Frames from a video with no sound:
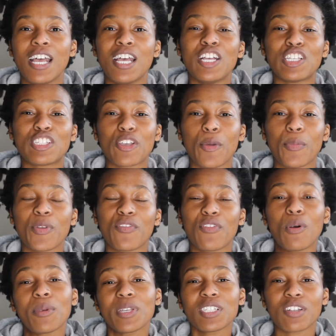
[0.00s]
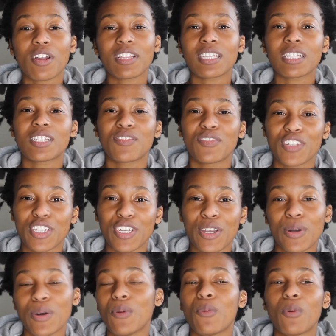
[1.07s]
So before we start this
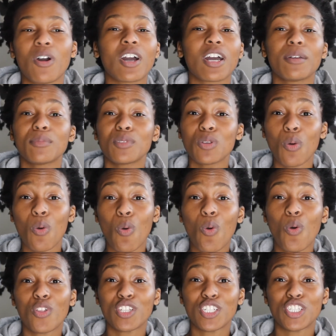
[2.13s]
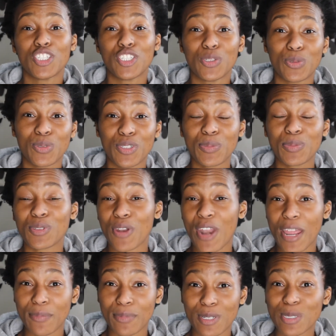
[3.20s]
video, welcome to all the new
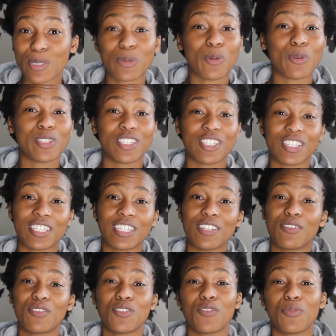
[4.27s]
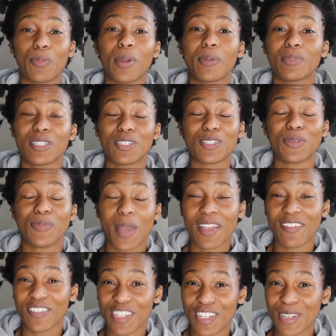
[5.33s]
subscribers, or just if you've bumped into my
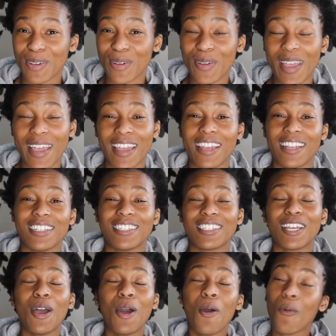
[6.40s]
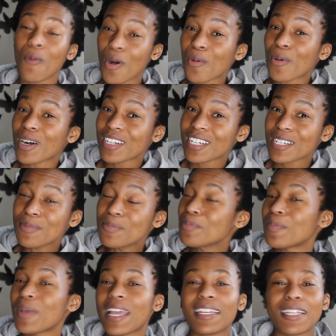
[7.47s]
video, and well,
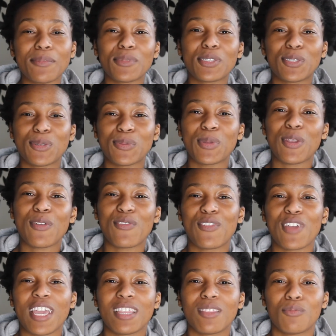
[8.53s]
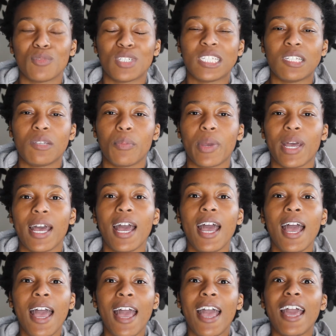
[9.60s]
welcome. My name is Tumelo Modipa,
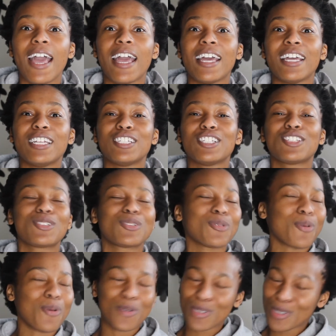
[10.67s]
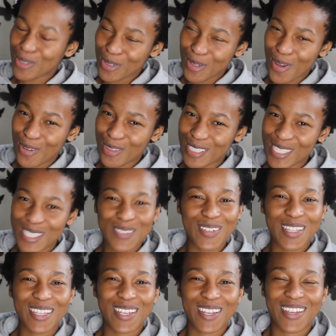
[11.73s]
and to all the oldies
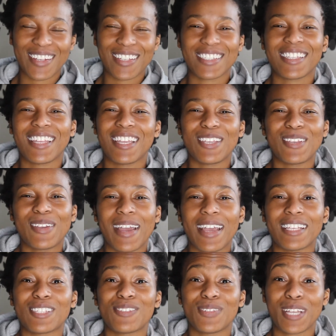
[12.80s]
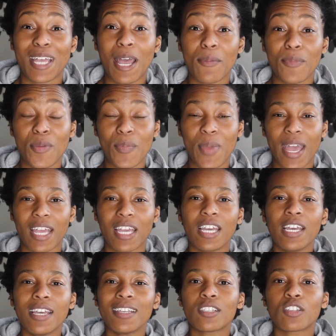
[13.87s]
but the goodies, thank you guys for coming back.
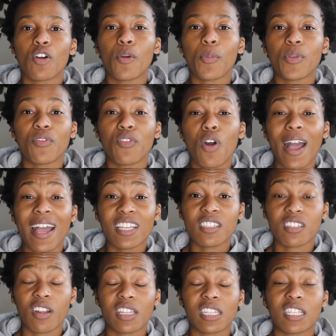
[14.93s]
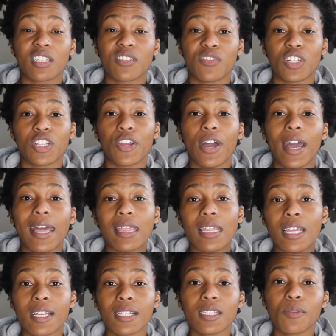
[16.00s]
So before I start this video, I
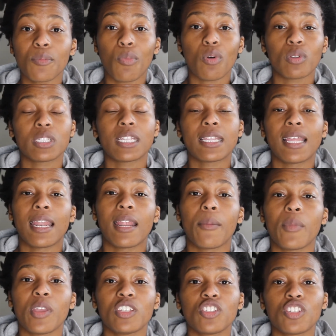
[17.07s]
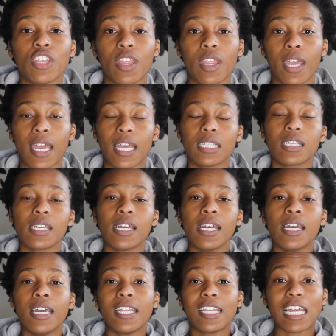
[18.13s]
think it's important that I mention that
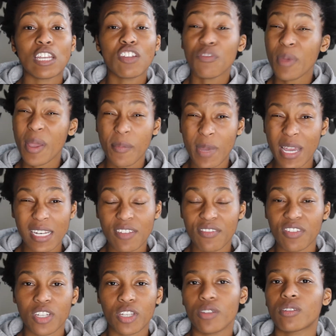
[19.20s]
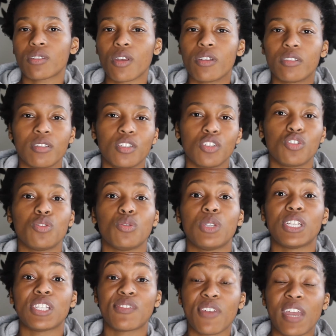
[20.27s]
none of my money videos constitute
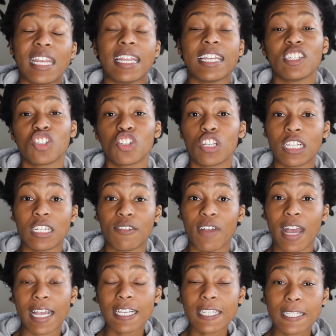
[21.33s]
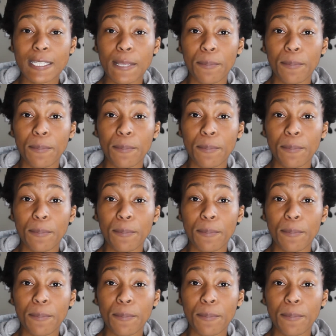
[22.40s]
as financial advice,